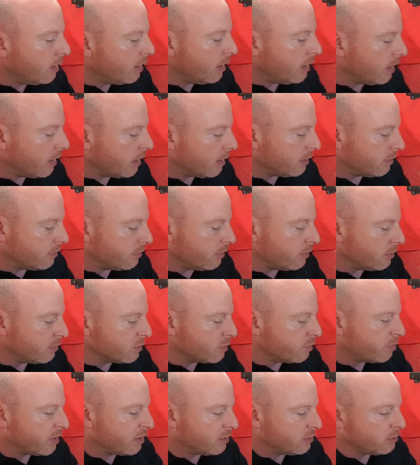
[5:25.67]
and
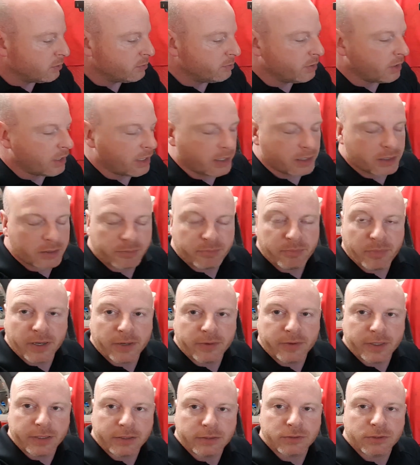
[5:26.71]
those pillow block
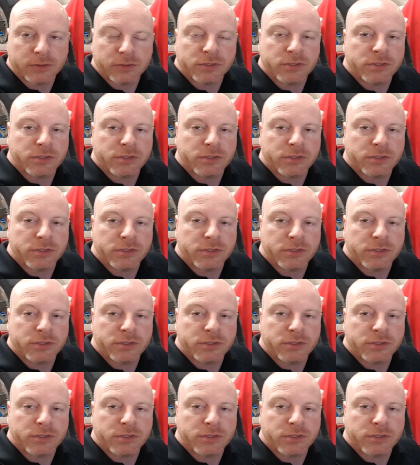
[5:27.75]
bearings are